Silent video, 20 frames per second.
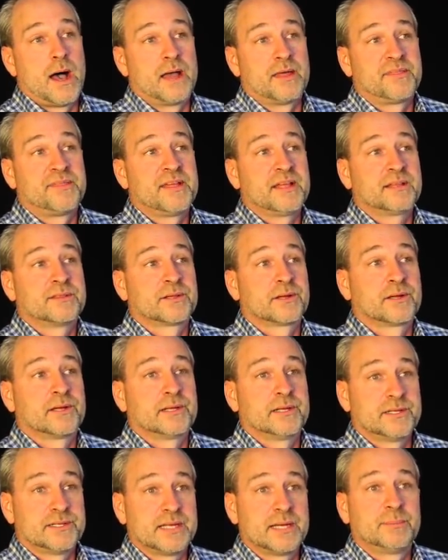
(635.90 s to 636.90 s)
I think they're
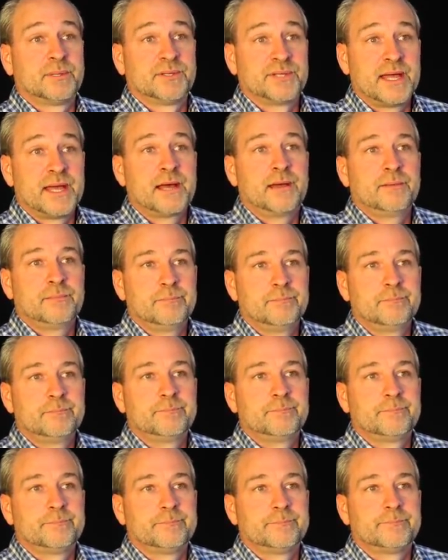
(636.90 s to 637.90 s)
going to double down.
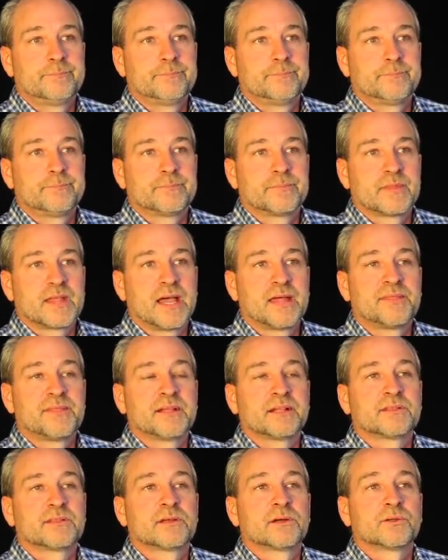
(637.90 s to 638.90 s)
I
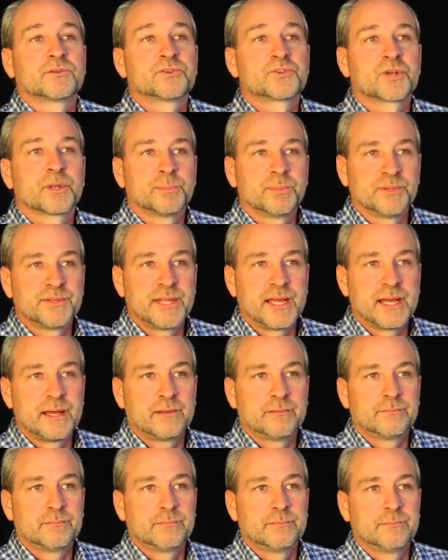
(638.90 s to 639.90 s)
think they'll triple
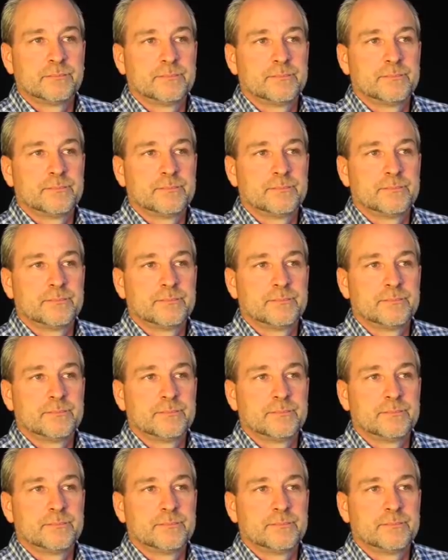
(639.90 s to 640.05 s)
down.